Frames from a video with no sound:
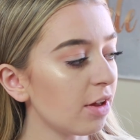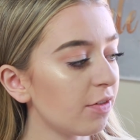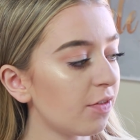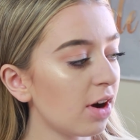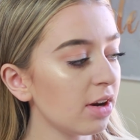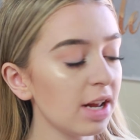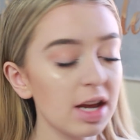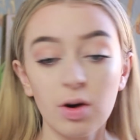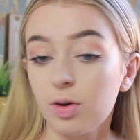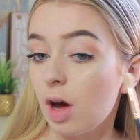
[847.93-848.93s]
Then
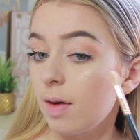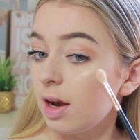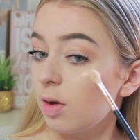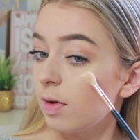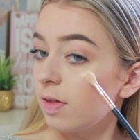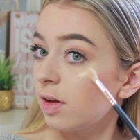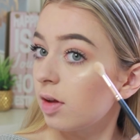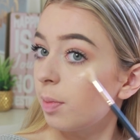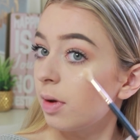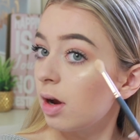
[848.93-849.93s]
finally I'll go in with
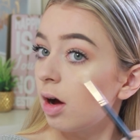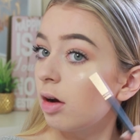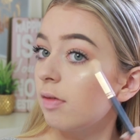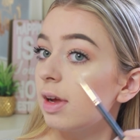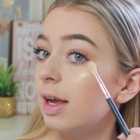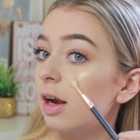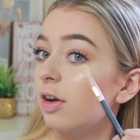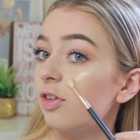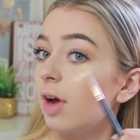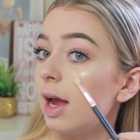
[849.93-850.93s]
this banana-y
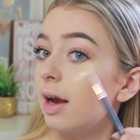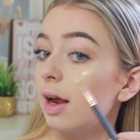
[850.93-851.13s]
yellow shade,